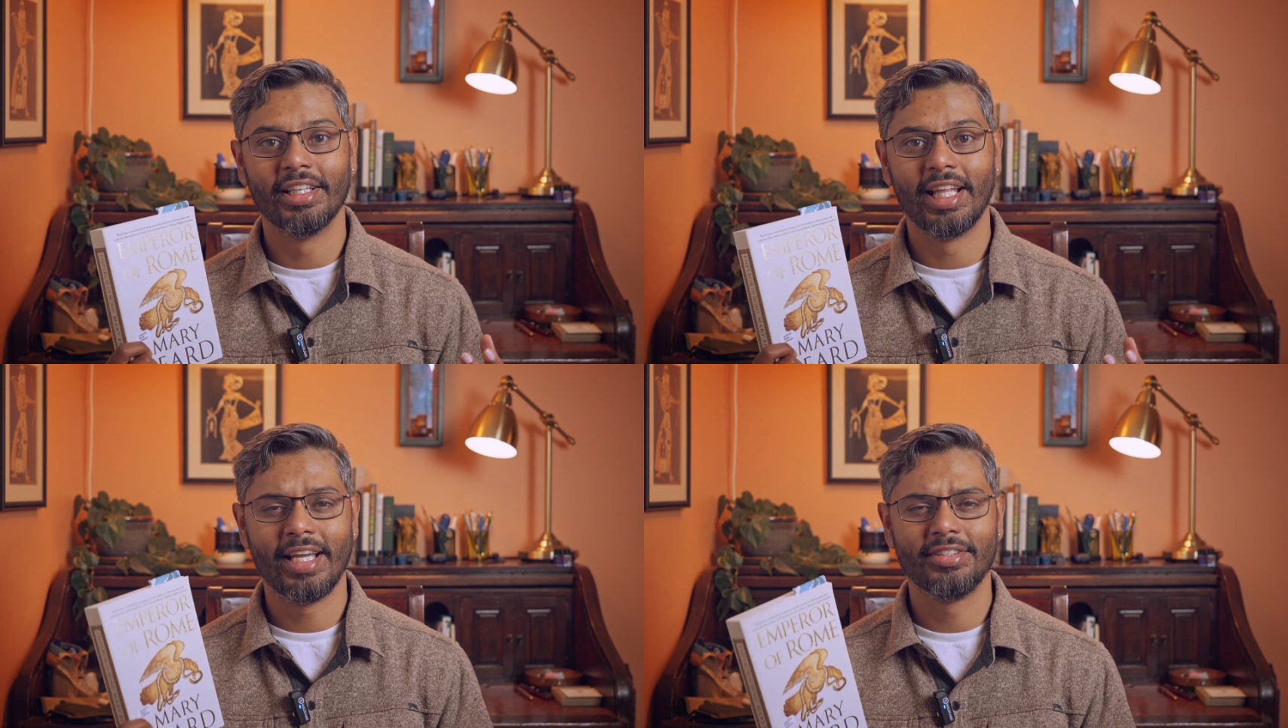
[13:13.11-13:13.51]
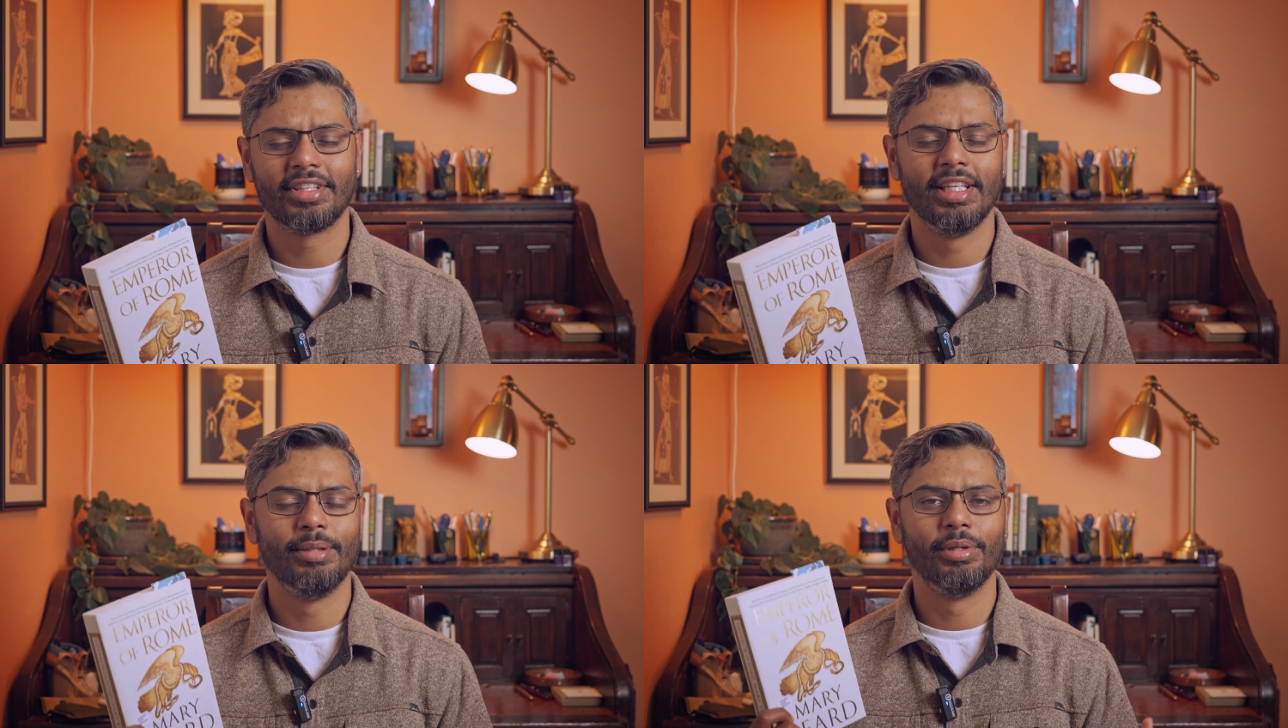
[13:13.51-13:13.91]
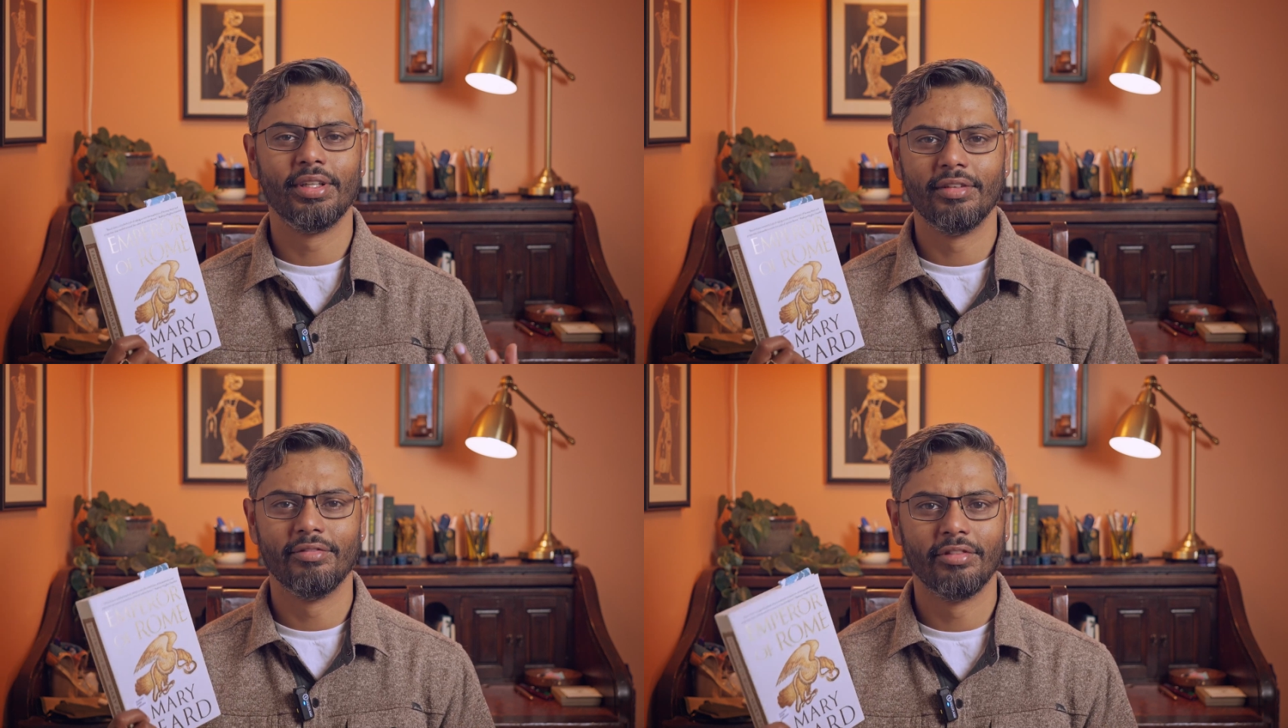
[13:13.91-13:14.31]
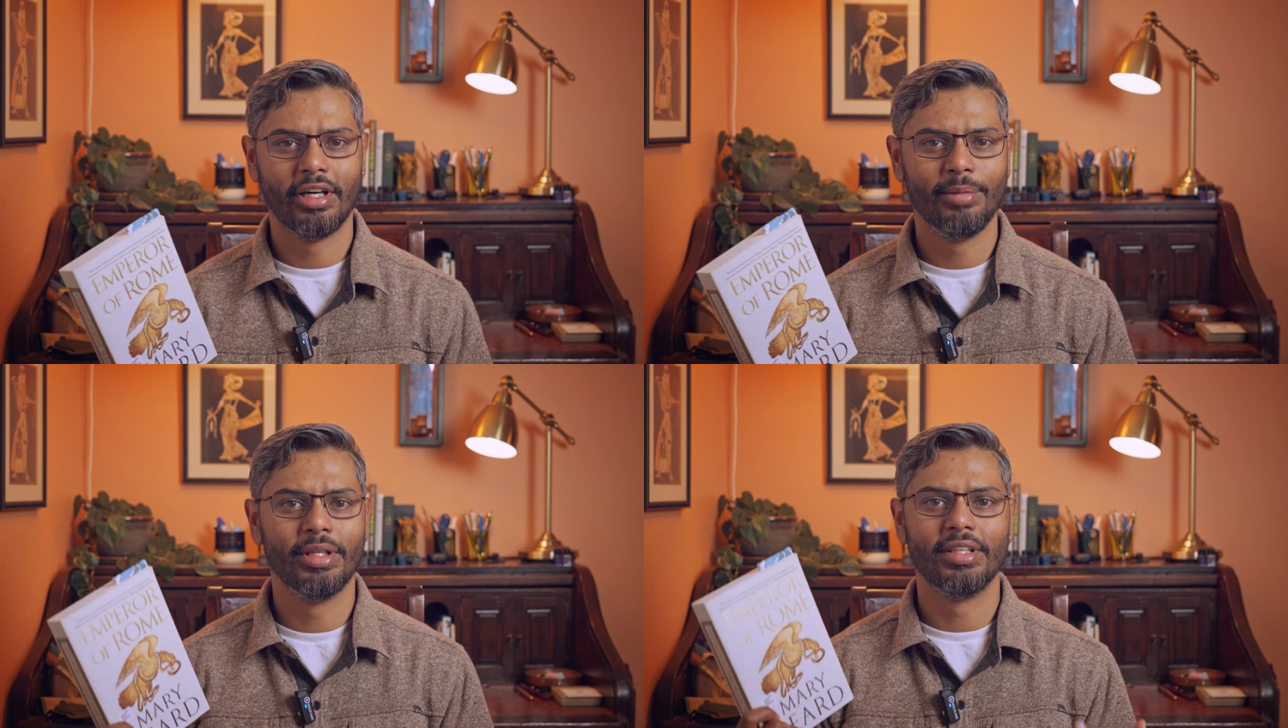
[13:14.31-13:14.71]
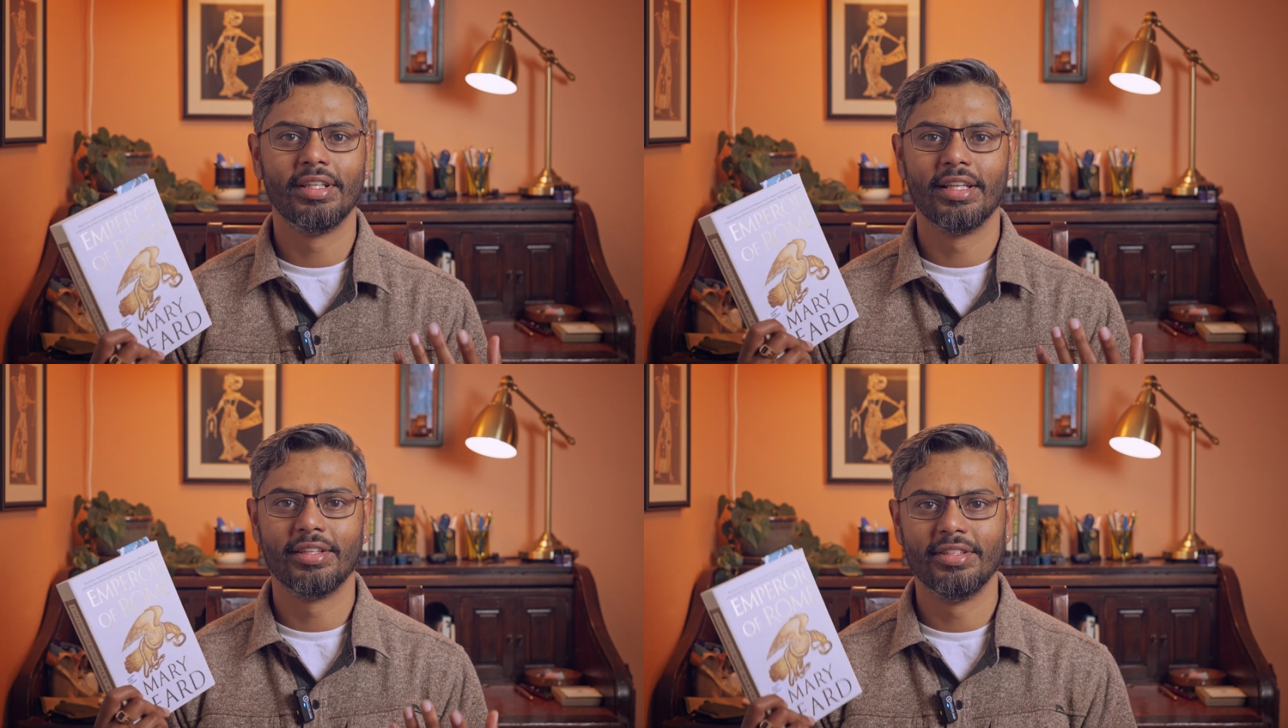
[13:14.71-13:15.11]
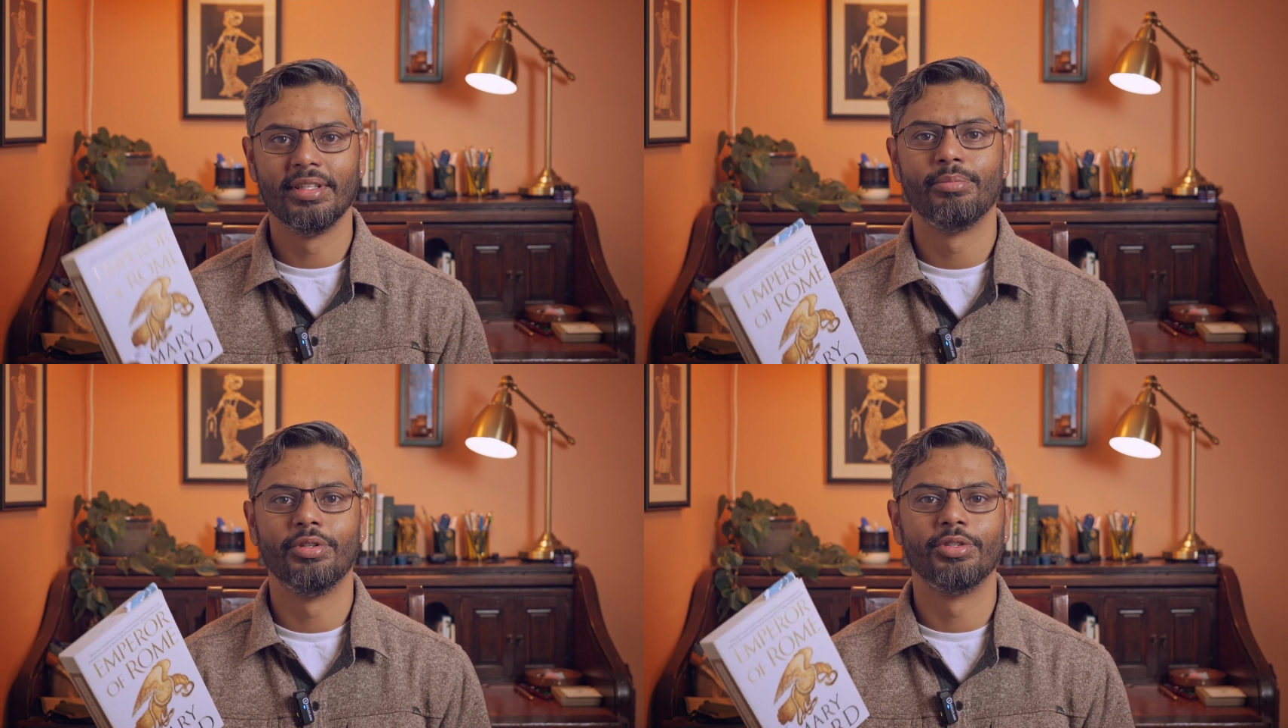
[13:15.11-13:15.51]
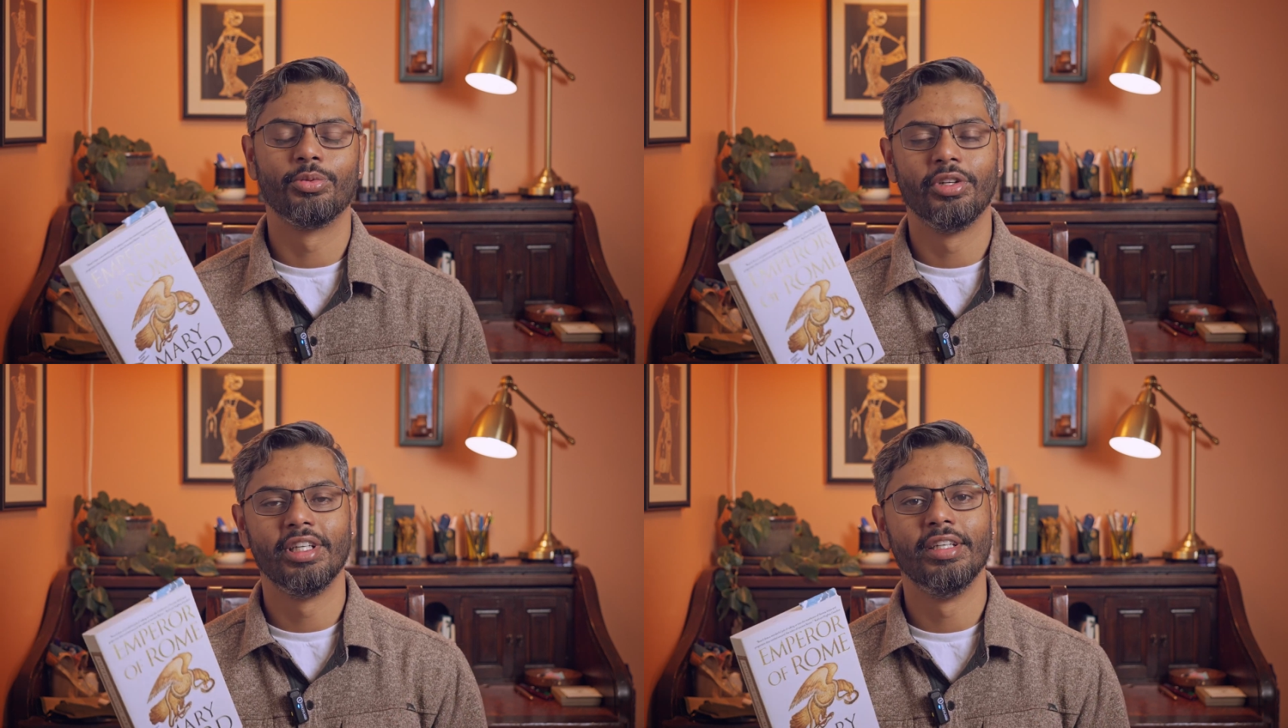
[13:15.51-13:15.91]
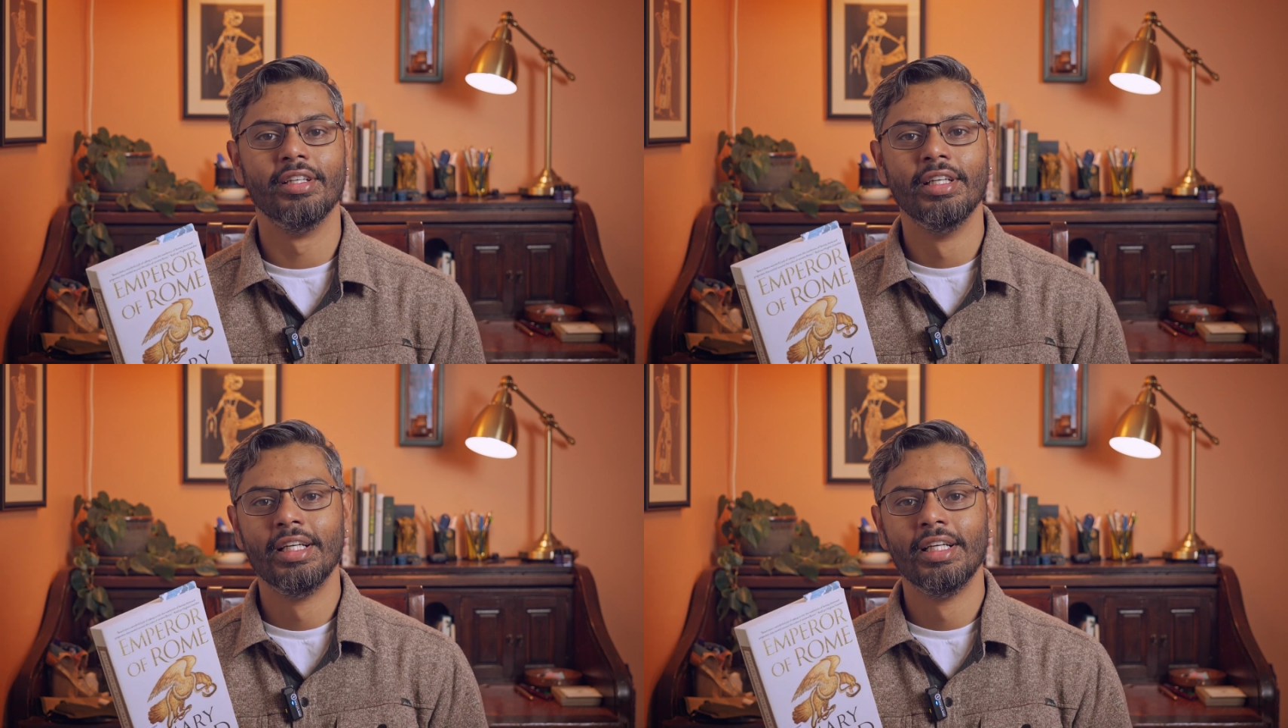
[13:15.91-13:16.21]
landscape and the environment that these emperors were in.